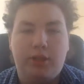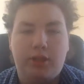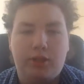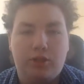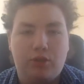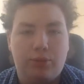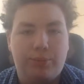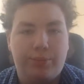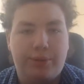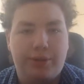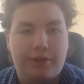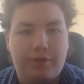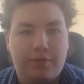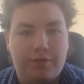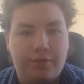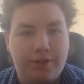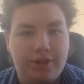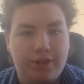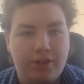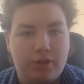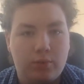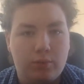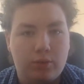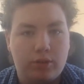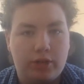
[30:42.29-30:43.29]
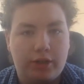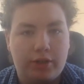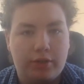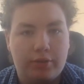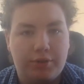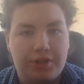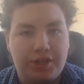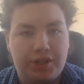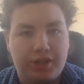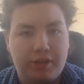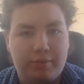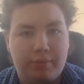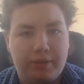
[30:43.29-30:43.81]
I should make a video where I
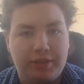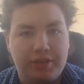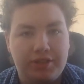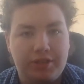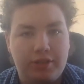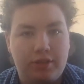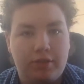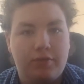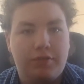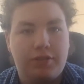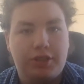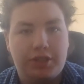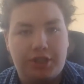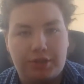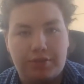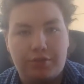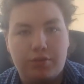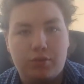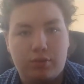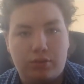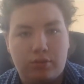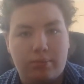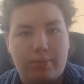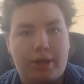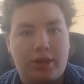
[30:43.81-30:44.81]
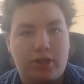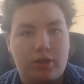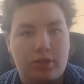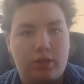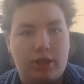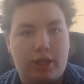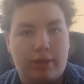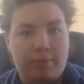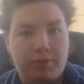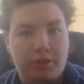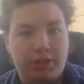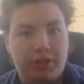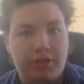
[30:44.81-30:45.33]
critique myself to give you some actual
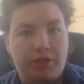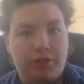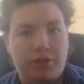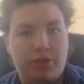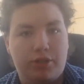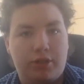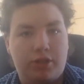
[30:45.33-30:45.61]
ammunition,